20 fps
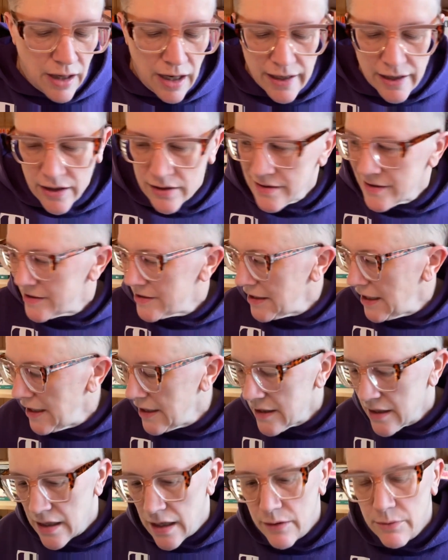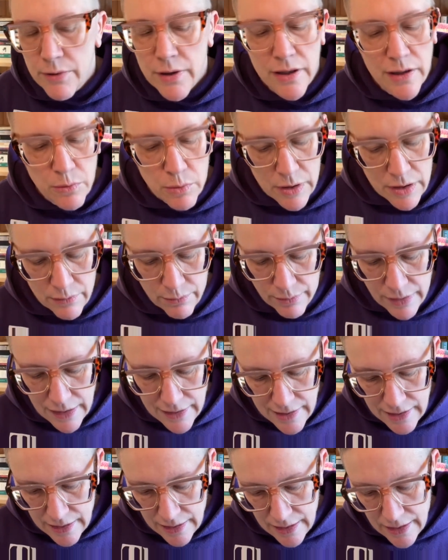could say that I really want to read
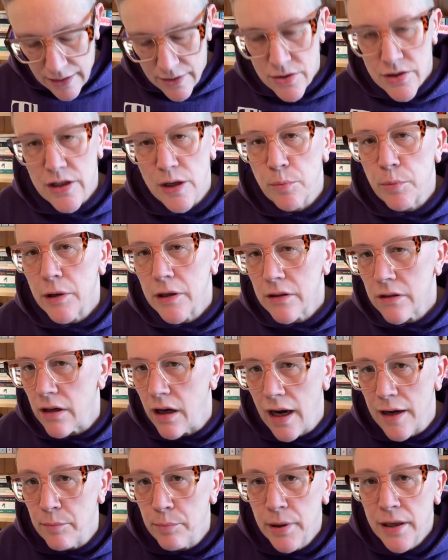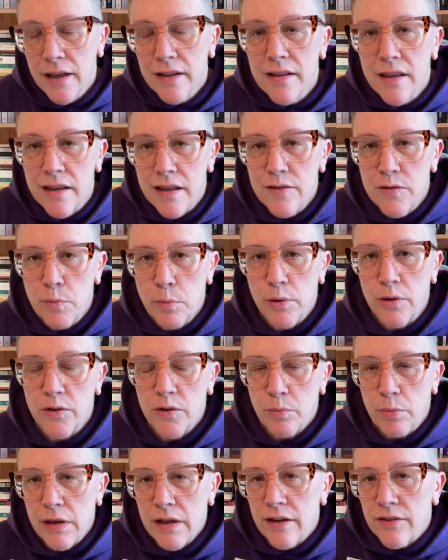that next year, but I picked these books
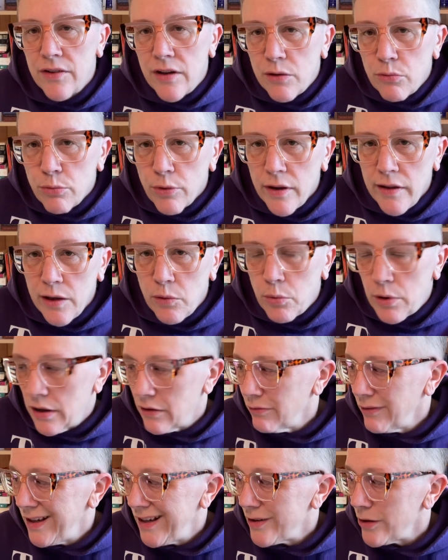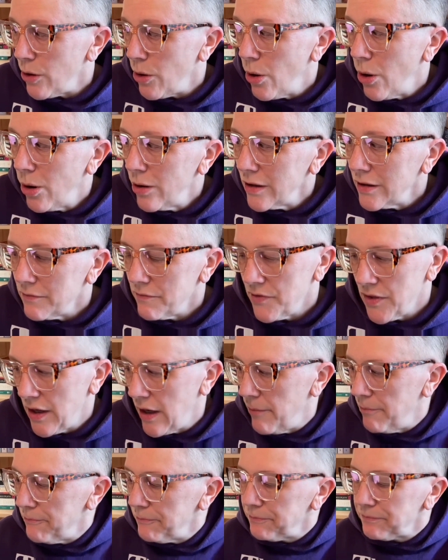because I really want to read all of
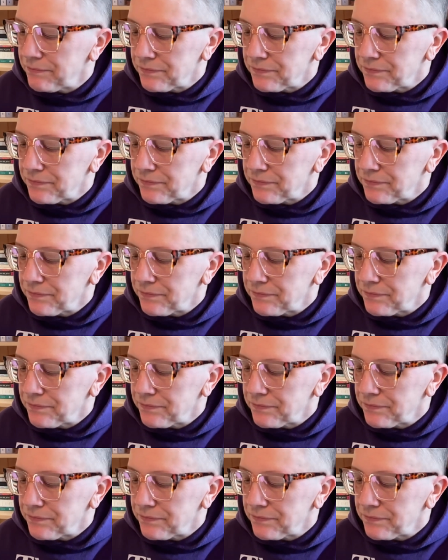them.